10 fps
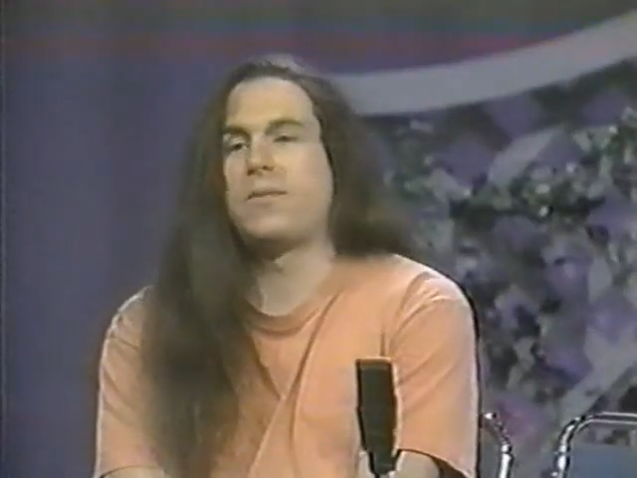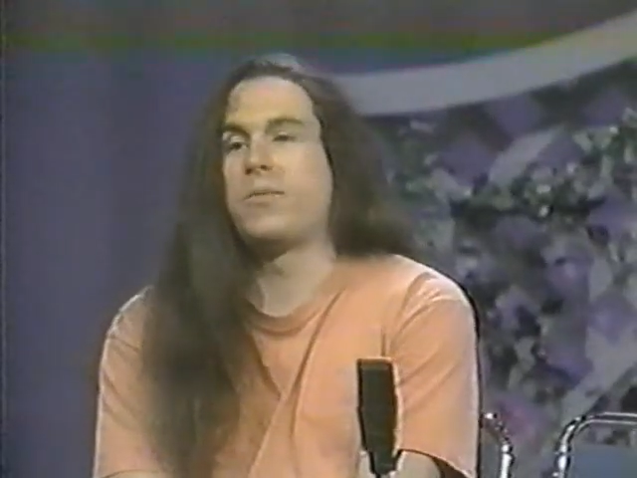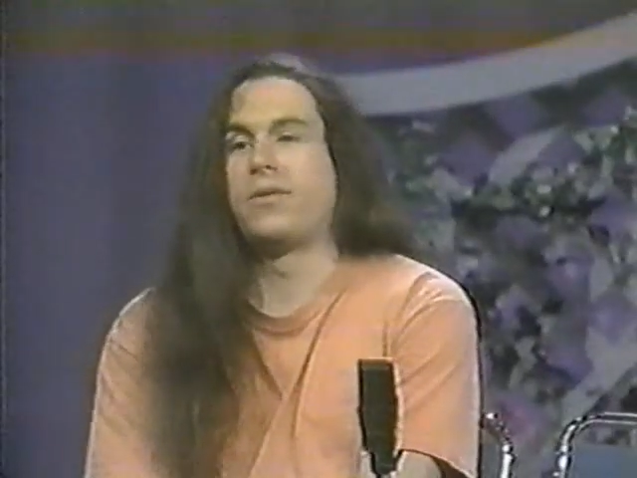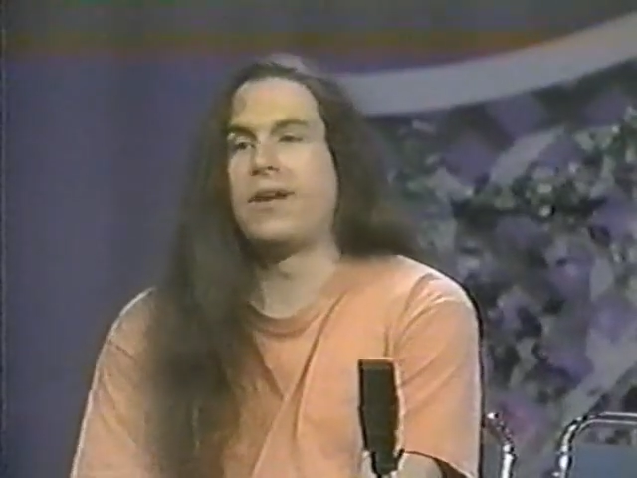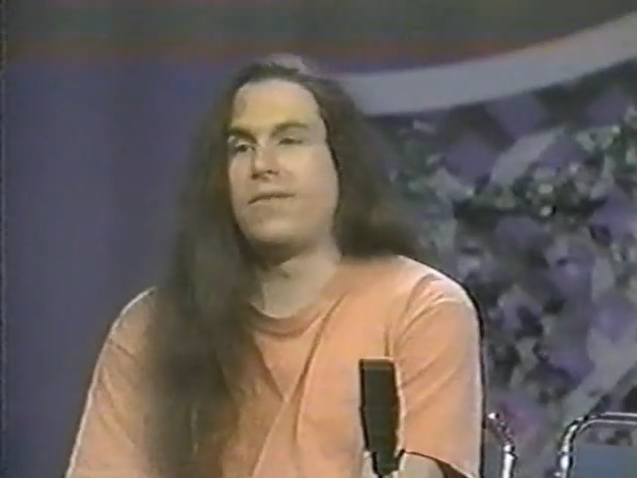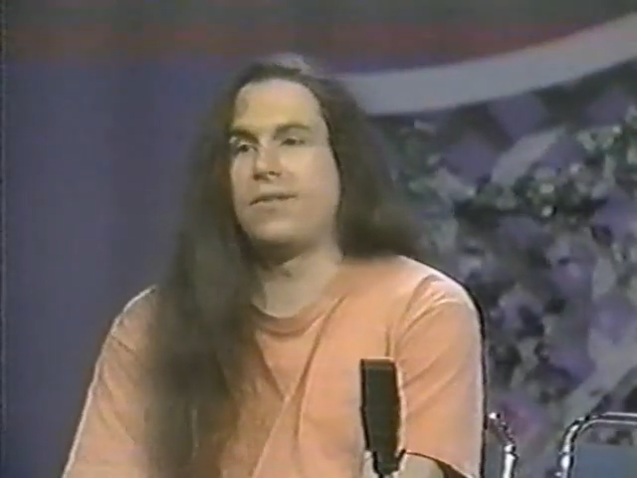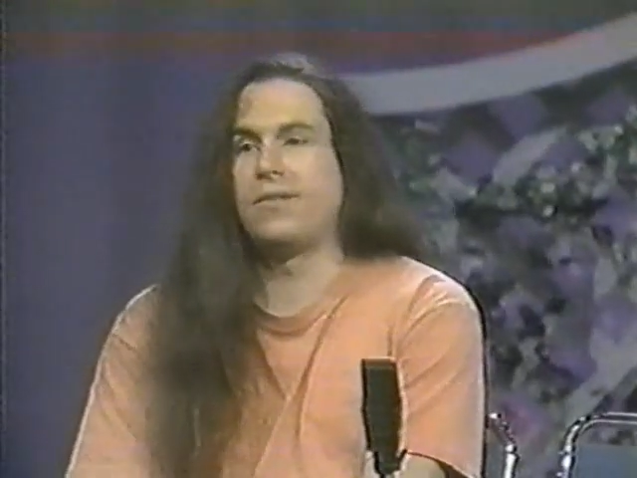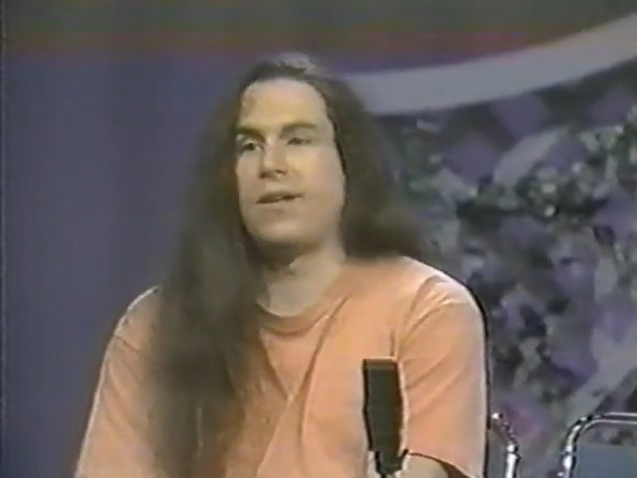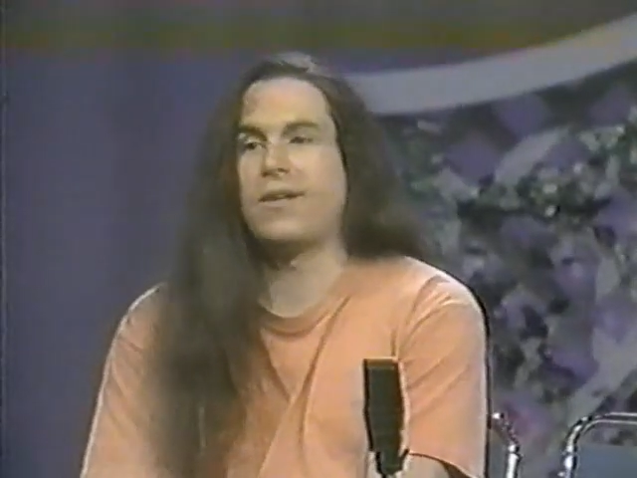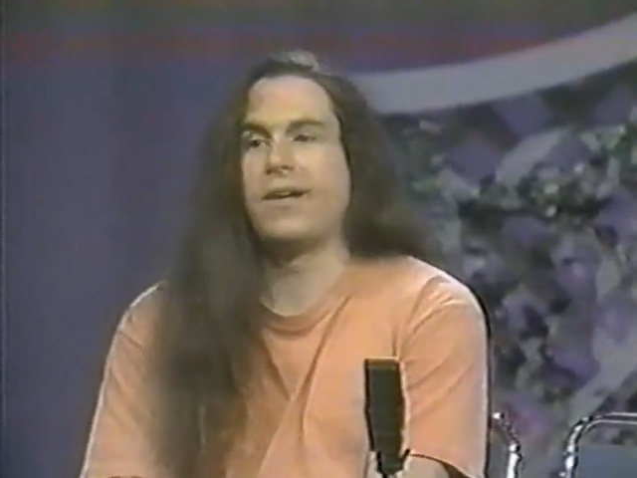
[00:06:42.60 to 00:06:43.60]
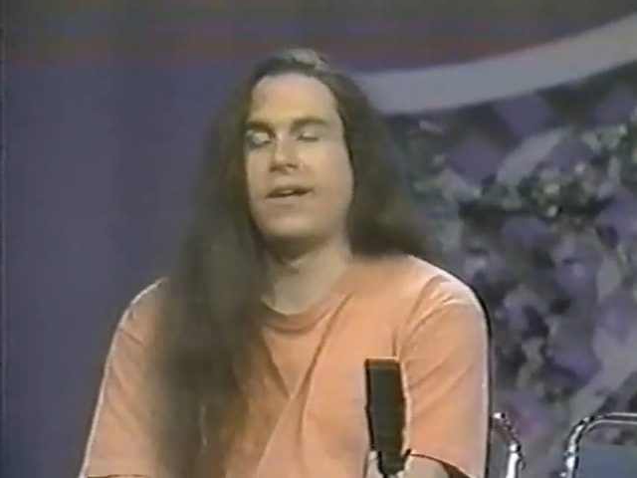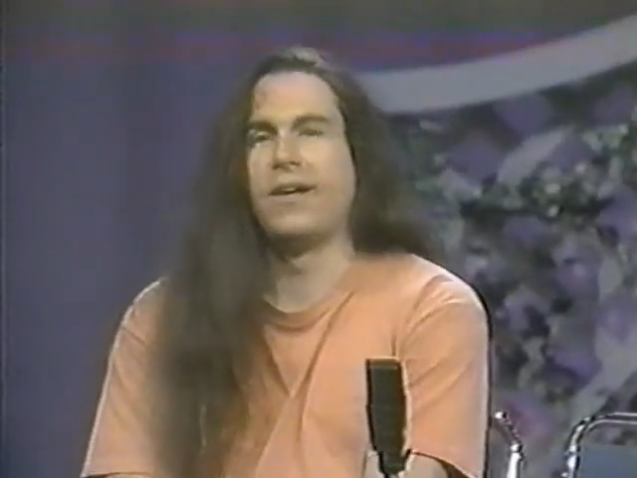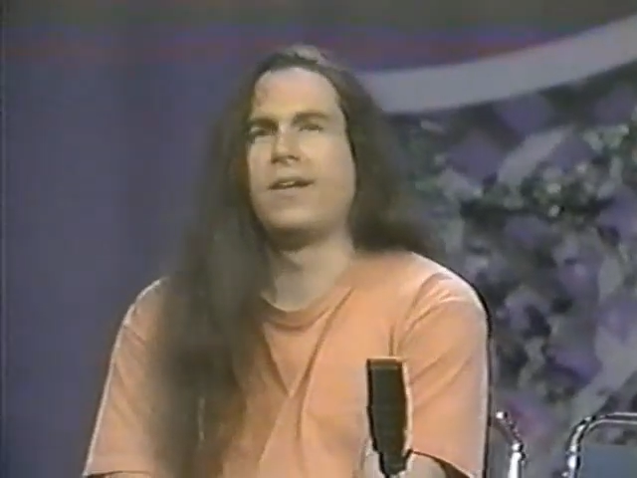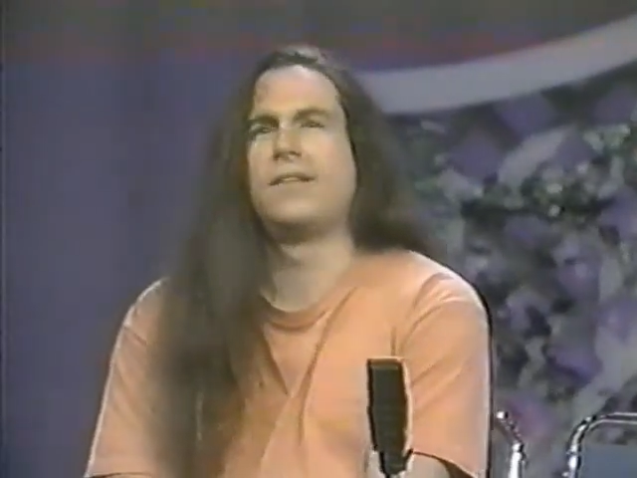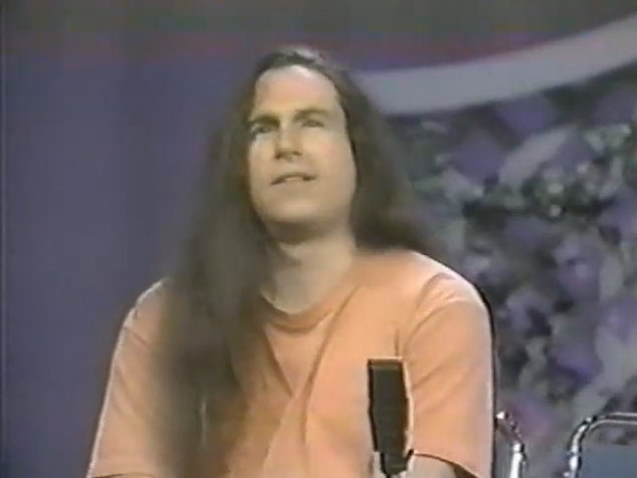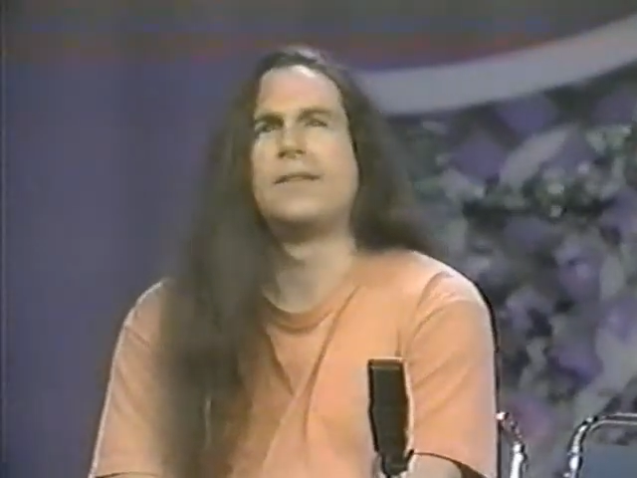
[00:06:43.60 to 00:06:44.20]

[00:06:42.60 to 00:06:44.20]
Oh, we don't have an... Okay, uh...